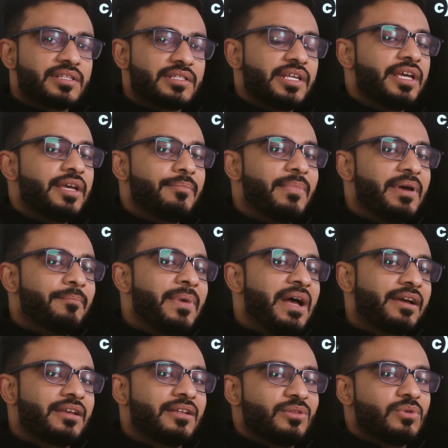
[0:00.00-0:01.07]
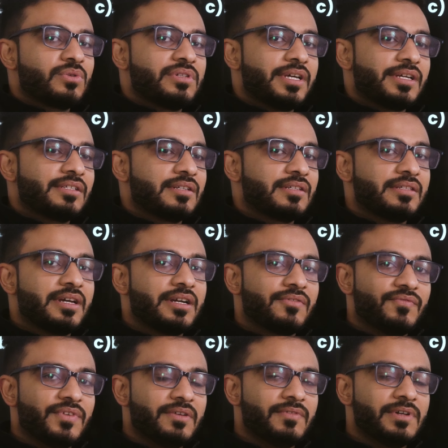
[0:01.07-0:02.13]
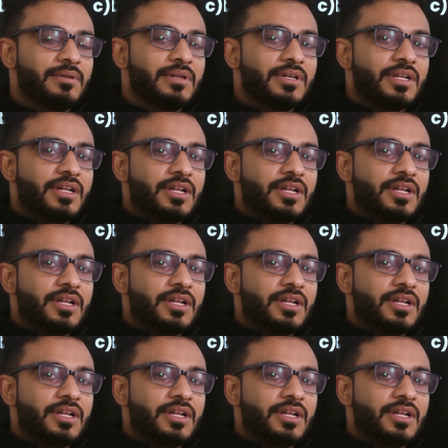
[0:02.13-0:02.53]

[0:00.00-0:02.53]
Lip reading: say back in those lectures that we will